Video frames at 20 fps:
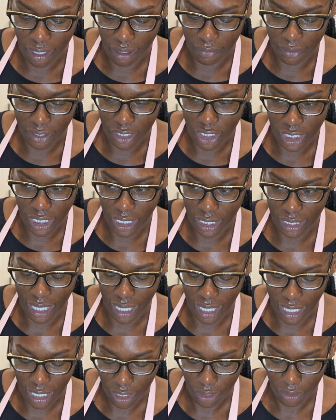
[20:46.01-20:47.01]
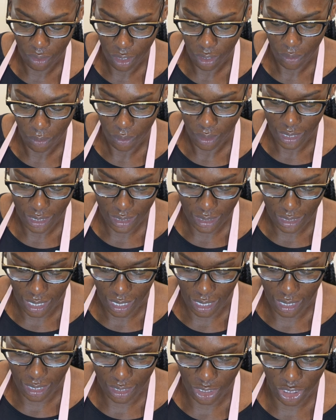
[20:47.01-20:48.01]
of a chick that he don't know on his
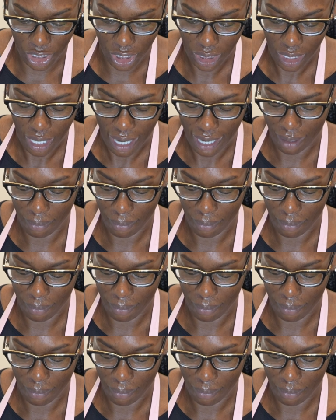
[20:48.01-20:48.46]
neck because she lied